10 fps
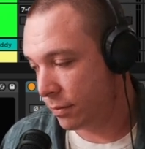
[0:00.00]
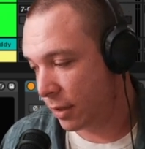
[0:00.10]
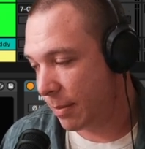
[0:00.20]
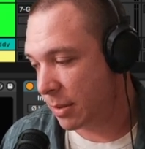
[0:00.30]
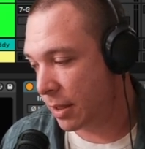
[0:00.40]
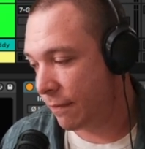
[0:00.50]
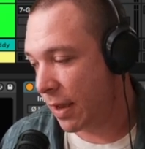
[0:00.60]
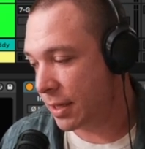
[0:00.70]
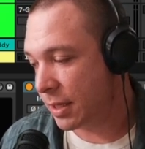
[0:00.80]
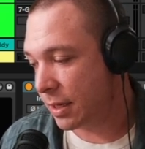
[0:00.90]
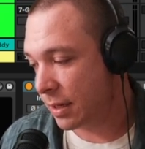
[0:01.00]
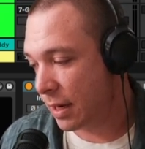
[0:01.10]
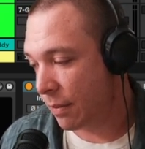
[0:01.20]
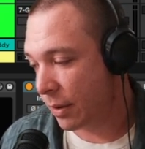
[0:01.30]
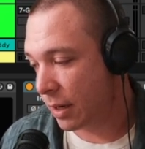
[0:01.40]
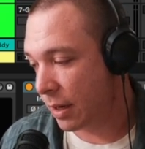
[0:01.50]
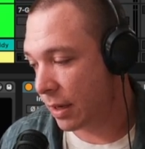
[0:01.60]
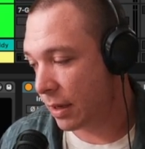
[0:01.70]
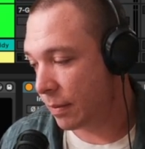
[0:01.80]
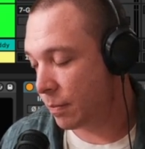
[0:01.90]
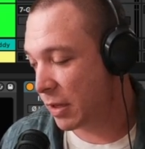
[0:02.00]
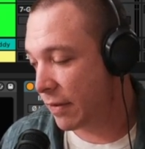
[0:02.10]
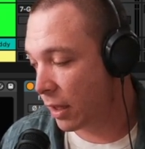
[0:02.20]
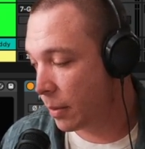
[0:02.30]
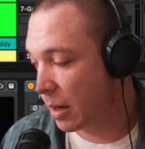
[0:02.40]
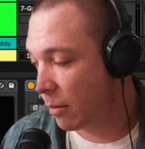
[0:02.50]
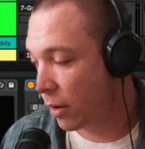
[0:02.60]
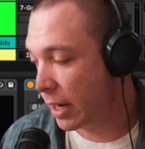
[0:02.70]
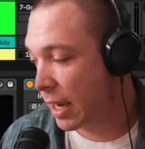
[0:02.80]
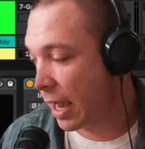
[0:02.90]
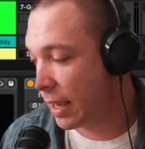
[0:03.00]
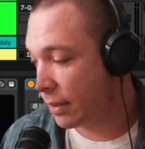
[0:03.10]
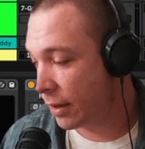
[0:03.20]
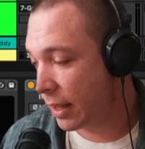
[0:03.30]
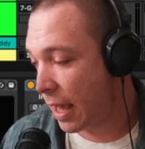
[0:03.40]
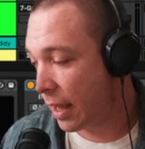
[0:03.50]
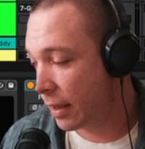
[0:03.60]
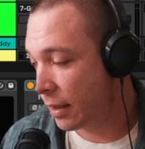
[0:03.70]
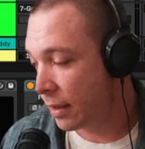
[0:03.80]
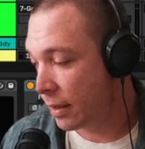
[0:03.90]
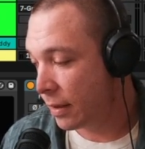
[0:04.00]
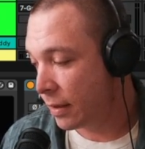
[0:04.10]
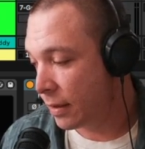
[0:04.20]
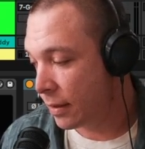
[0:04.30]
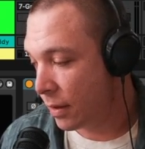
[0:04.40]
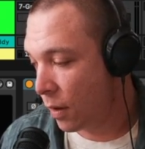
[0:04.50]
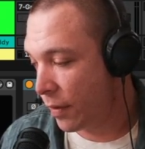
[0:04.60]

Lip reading: We're going to mess with the phase here, and we're going to give a little bit more gain. Look at that. Over